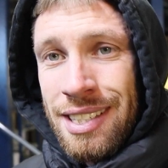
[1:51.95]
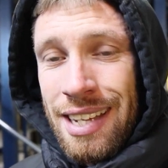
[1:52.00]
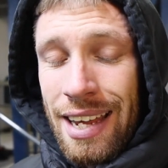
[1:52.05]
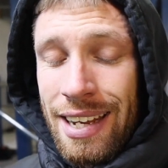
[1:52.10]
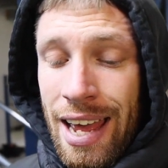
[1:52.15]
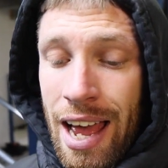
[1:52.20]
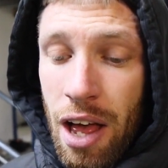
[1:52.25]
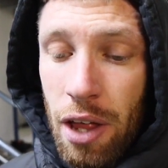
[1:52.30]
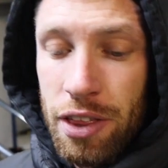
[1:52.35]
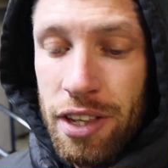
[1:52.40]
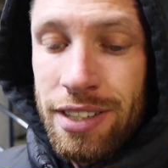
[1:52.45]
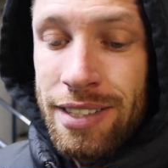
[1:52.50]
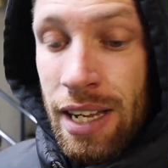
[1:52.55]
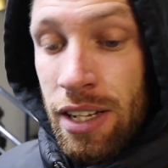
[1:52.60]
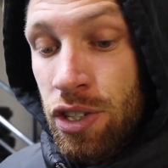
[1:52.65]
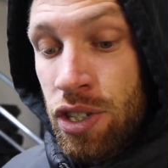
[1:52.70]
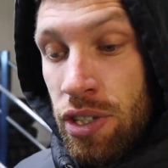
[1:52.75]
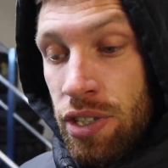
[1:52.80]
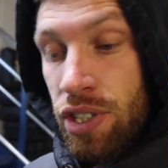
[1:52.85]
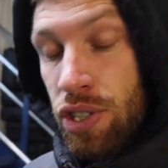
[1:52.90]
setting health
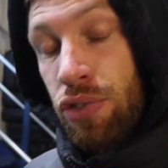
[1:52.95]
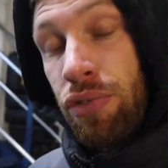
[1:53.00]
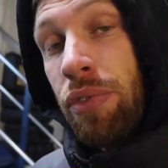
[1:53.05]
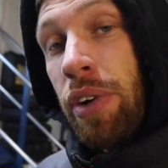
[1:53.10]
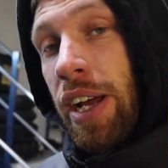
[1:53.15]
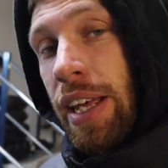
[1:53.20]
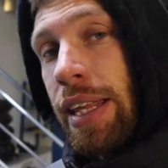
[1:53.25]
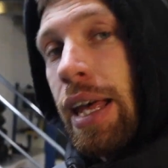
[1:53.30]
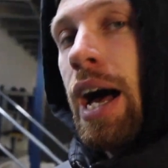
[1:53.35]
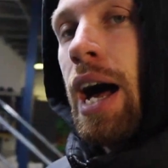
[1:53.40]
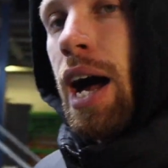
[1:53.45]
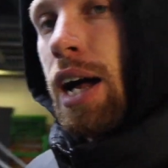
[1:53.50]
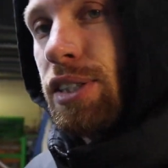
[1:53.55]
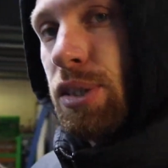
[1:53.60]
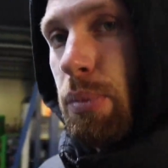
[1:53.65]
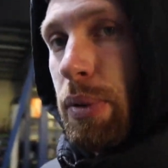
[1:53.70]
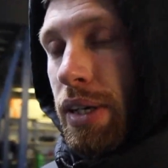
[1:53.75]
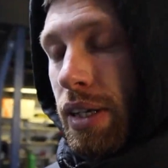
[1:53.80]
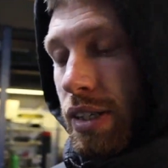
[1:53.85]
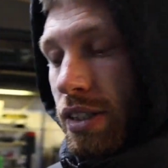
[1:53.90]
intentions is really hard
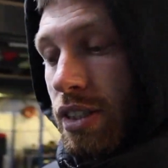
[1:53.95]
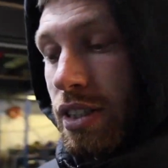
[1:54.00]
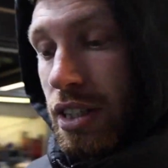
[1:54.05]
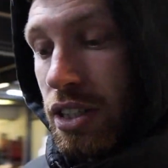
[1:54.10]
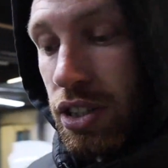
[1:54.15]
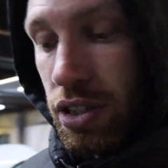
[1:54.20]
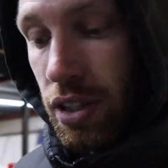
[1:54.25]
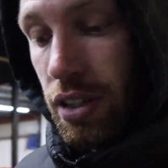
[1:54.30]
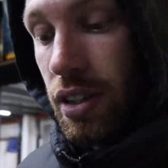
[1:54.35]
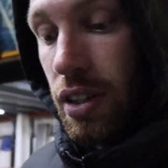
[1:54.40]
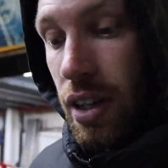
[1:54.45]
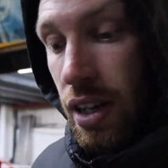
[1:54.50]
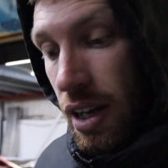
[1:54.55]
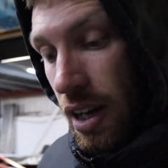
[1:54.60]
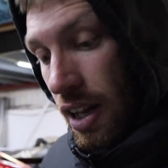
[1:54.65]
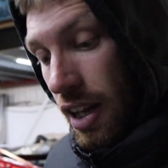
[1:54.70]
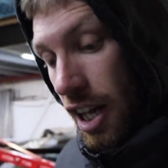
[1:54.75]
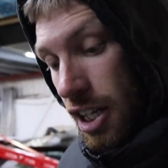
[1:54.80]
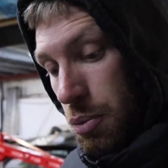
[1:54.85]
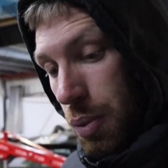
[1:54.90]
to be consistent.
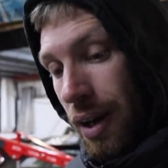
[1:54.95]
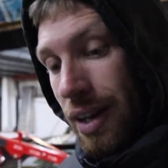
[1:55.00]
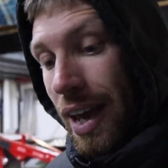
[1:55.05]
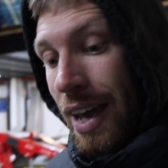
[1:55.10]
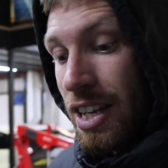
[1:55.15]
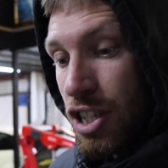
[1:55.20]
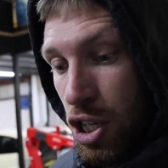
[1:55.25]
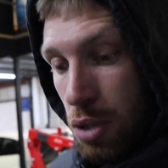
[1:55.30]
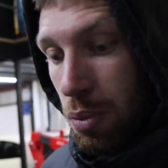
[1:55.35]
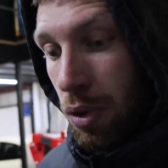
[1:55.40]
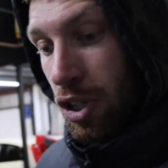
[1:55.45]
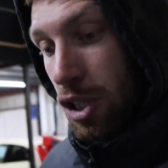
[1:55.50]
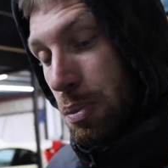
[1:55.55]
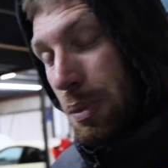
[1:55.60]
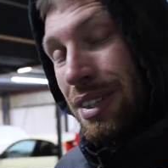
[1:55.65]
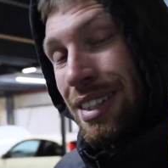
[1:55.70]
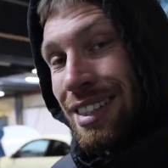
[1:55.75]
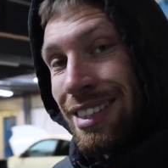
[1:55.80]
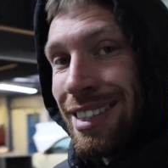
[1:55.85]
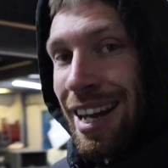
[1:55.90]
That's why AG1 has
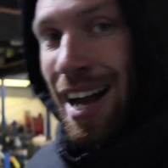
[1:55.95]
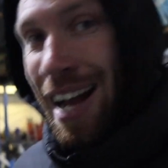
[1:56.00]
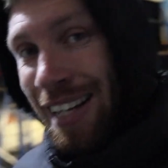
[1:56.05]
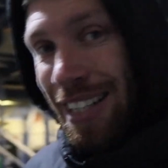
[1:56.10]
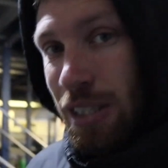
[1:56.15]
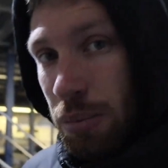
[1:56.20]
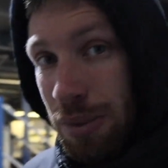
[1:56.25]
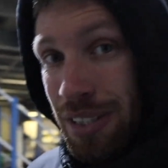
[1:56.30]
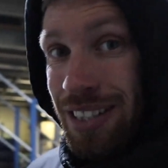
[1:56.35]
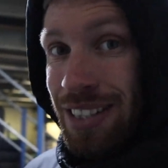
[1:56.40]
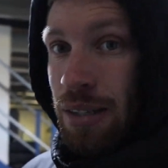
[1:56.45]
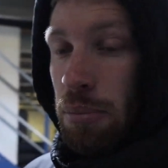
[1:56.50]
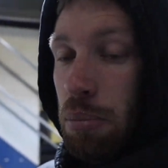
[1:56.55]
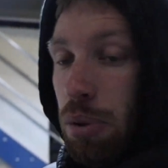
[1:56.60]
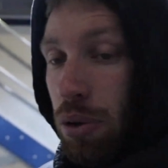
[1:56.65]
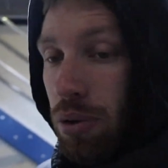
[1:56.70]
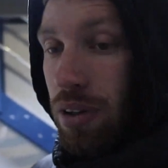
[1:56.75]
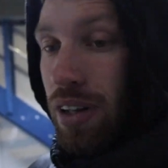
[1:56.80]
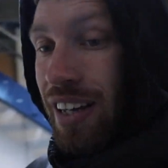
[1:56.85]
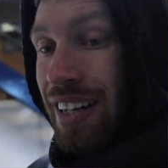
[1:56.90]
been designed to be
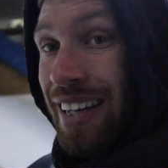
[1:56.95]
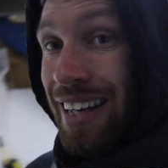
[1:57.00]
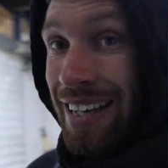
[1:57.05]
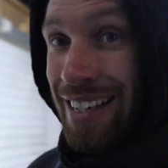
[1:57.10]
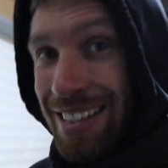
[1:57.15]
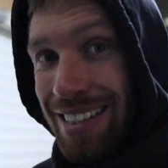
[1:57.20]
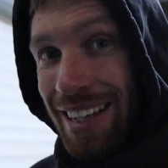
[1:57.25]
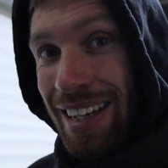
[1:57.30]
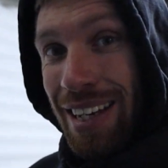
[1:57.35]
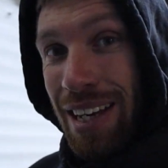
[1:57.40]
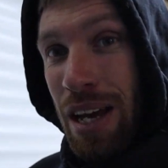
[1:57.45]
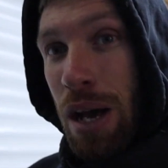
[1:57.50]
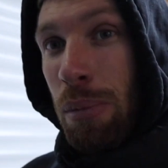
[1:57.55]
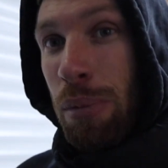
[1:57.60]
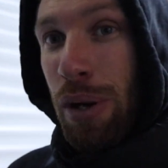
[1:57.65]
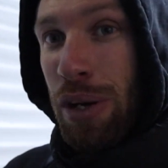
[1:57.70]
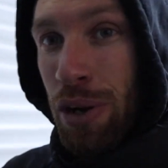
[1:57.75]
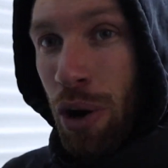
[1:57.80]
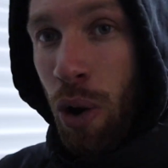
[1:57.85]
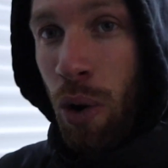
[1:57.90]
simple and easy,
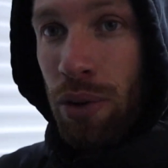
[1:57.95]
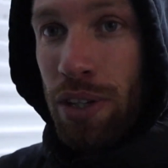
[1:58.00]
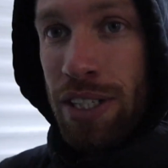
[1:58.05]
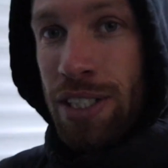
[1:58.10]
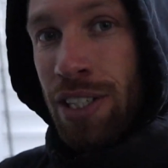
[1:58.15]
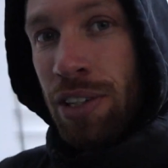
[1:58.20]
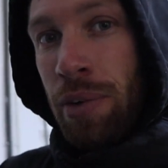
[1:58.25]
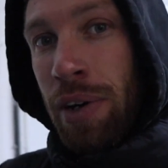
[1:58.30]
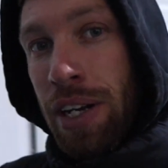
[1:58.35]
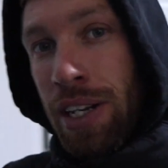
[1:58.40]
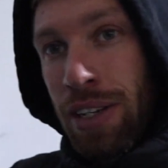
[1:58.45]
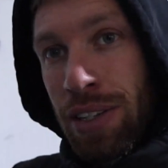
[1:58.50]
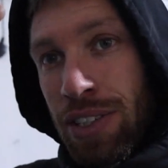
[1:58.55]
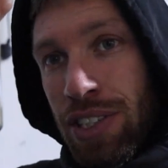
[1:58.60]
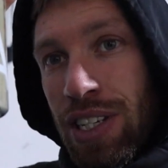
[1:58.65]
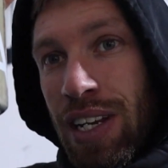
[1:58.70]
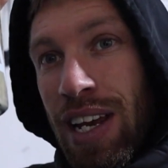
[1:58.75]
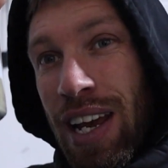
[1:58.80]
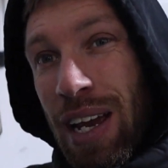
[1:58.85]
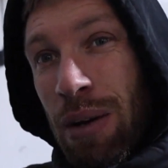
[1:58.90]
putting all these
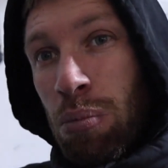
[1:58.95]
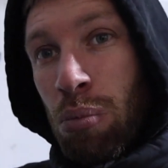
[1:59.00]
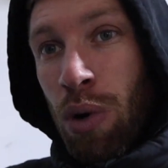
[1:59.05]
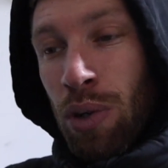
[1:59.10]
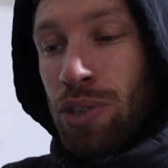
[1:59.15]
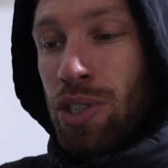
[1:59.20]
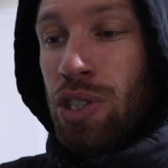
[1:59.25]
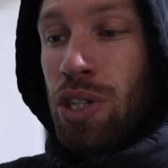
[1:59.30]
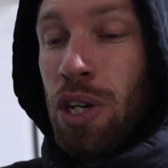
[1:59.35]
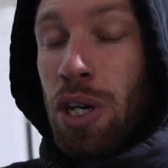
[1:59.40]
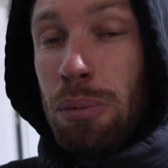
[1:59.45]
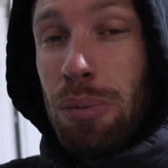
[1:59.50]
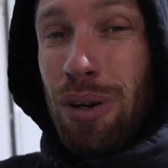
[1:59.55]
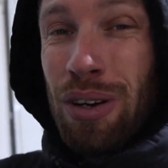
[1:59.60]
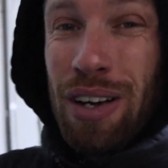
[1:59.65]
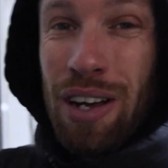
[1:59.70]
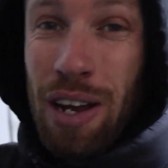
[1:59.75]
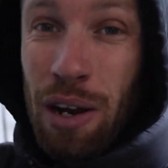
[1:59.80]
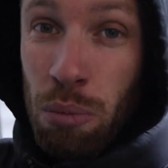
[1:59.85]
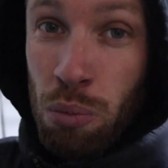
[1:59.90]
ingredients in one scoop,
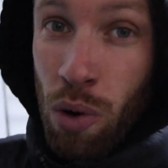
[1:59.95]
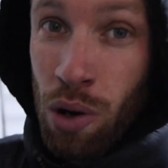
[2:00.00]
in